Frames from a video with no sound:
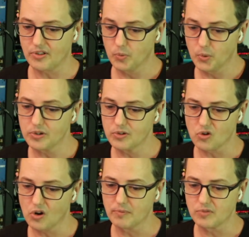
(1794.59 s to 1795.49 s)
They're wooden
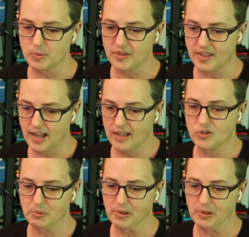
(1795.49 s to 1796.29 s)
drums, but the heads are